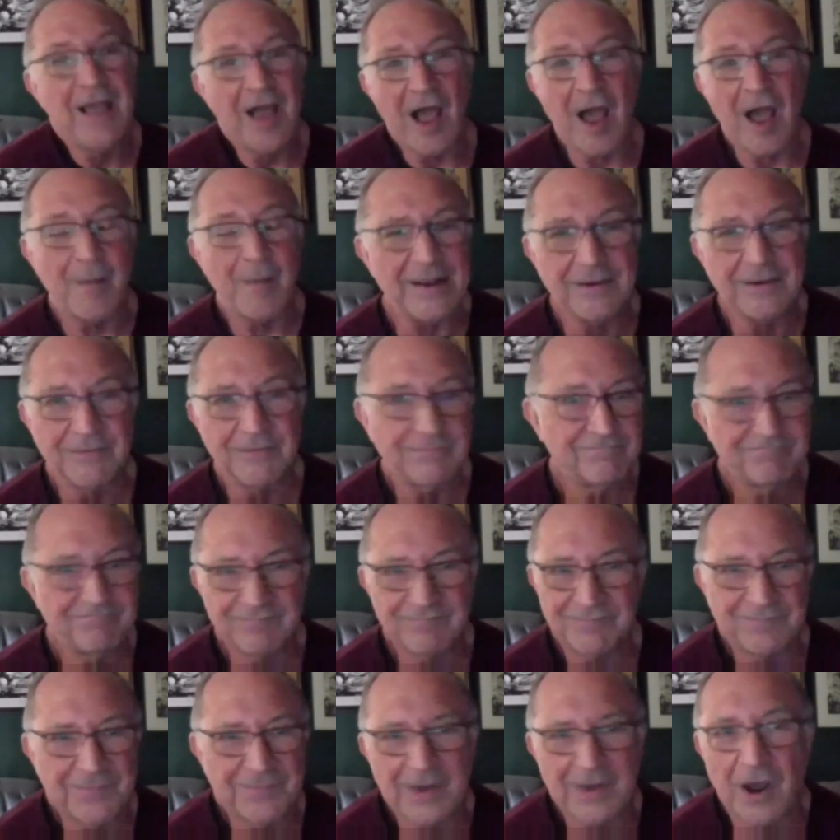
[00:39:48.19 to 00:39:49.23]
I mean,
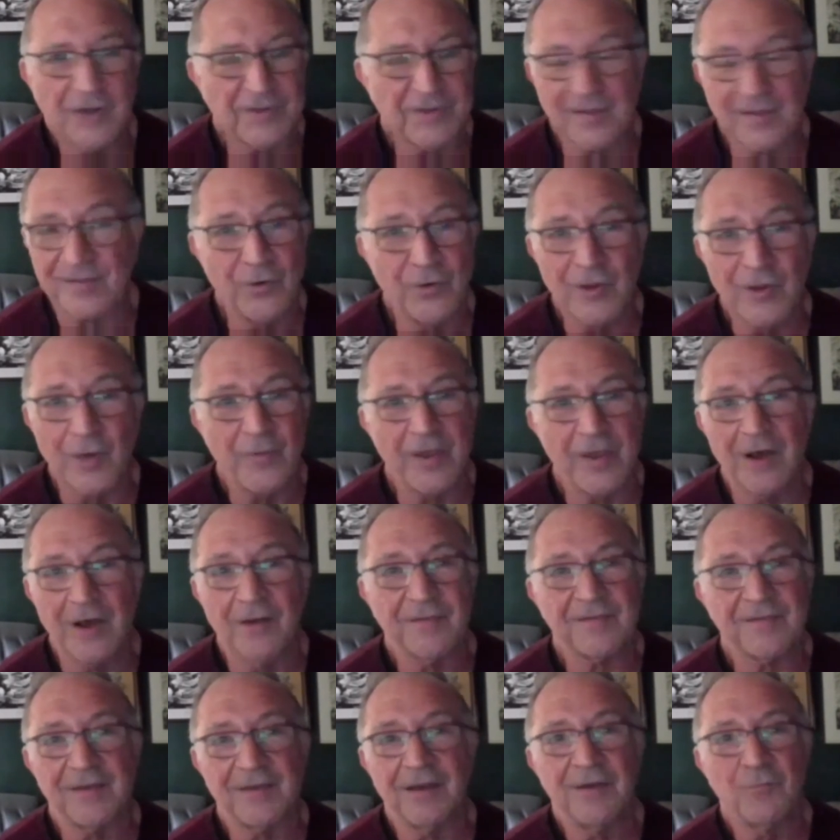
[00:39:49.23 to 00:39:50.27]
I just don't know the
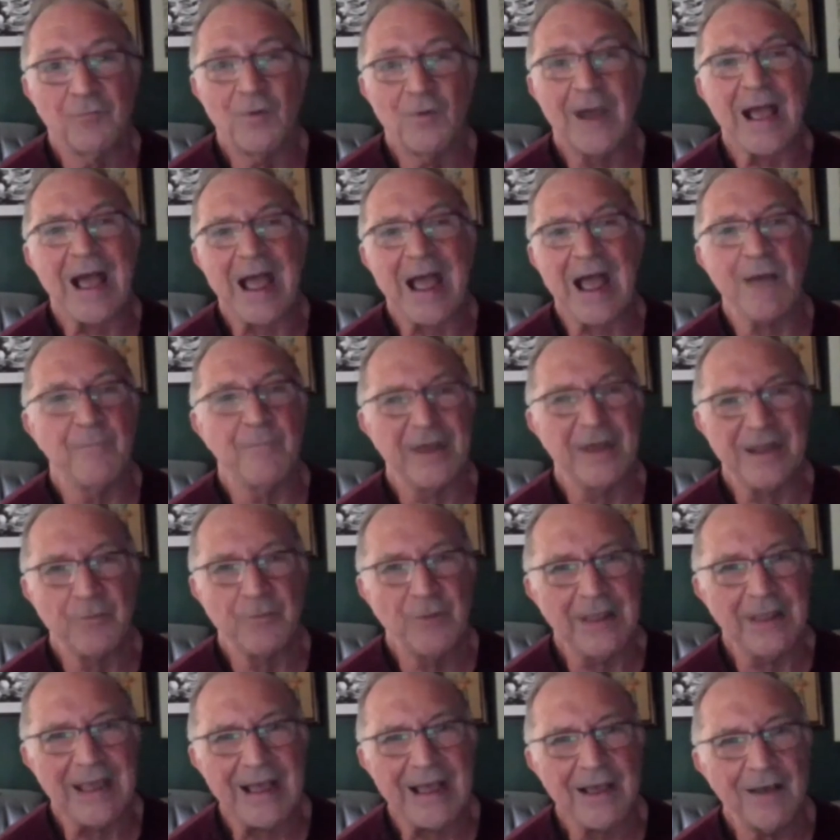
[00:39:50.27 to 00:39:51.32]
answer, how many
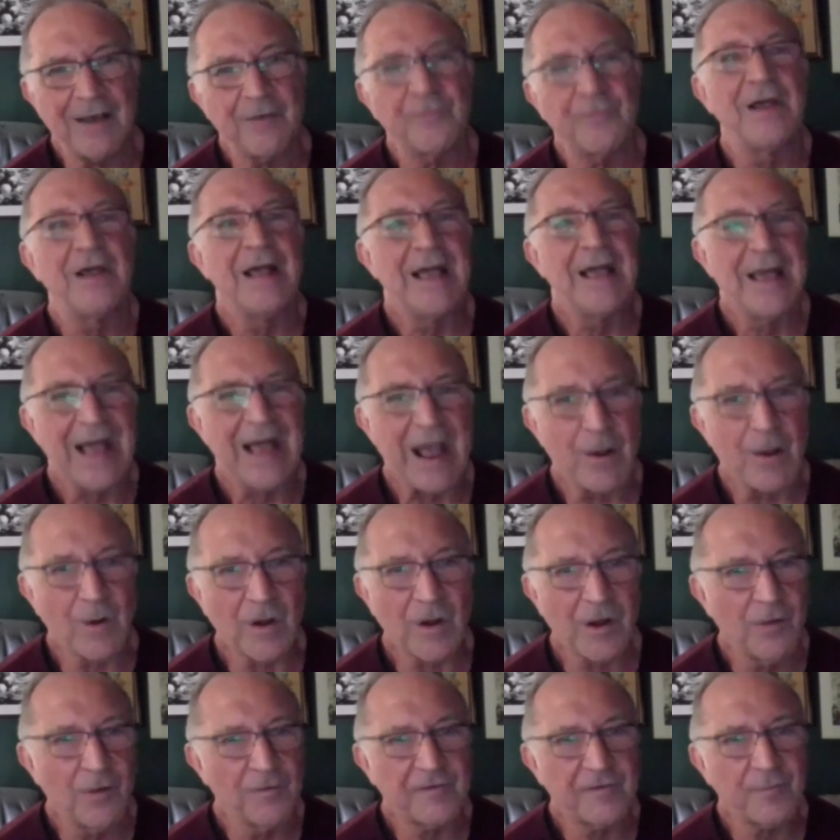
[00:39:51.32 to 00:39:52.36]
we have, how
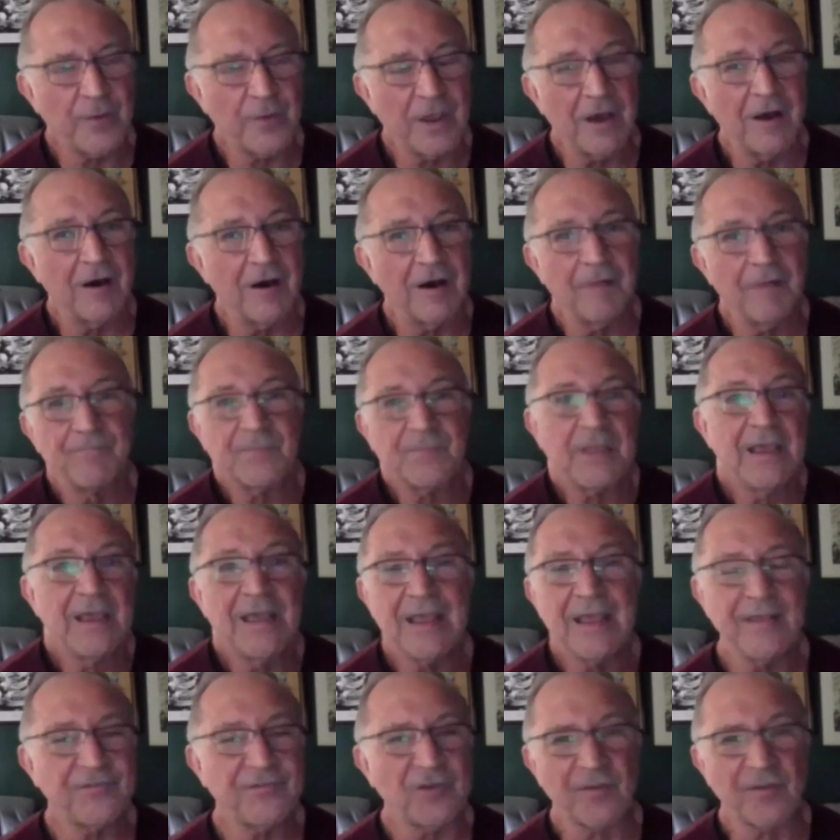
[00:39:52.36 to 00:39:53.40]
close we are.
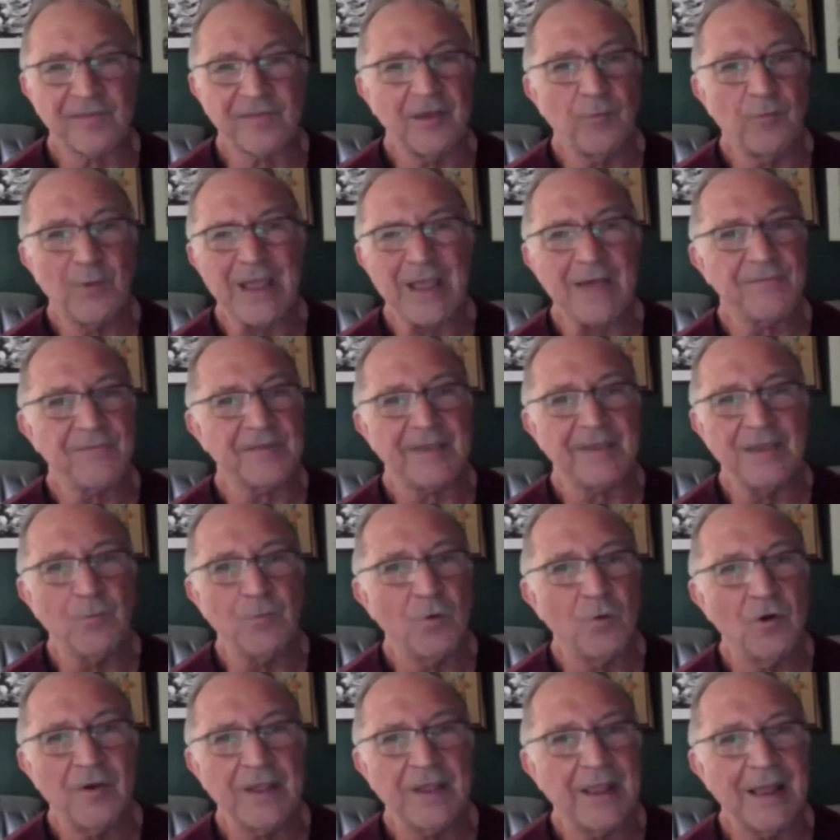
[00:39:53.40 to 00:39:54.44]
It's just something we have to keep
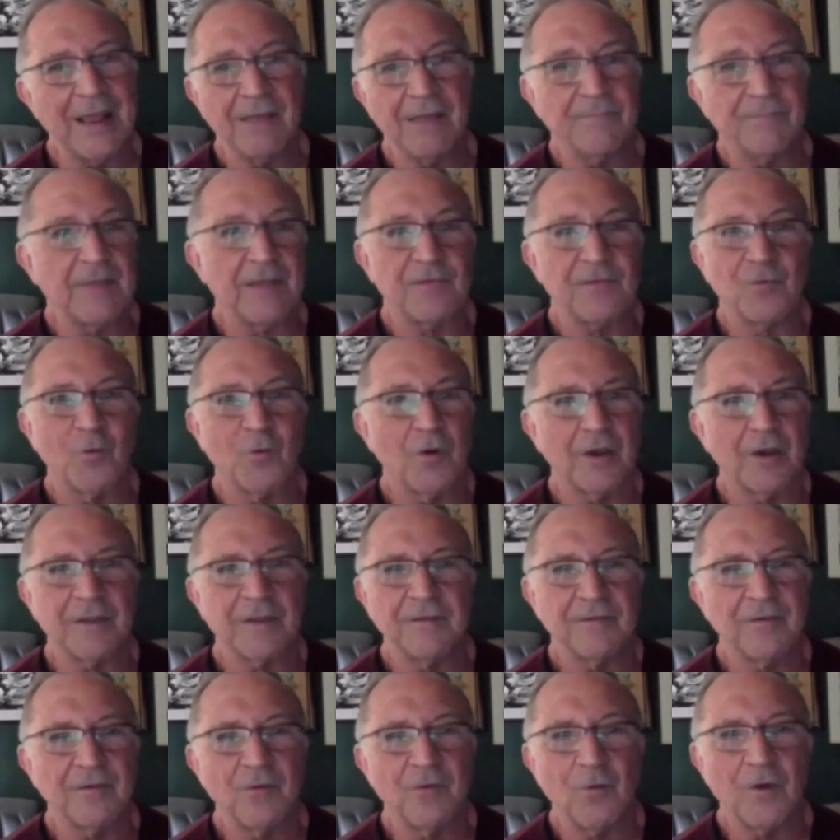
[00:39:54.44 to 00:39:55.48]
working at. That's all I
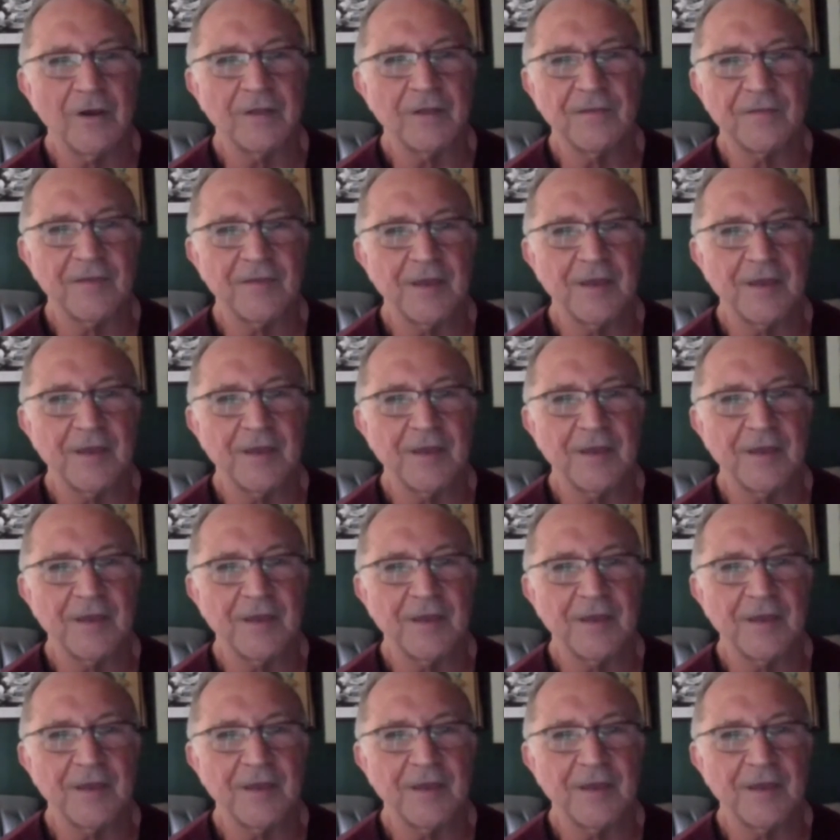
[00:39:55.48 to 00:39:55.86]
can say.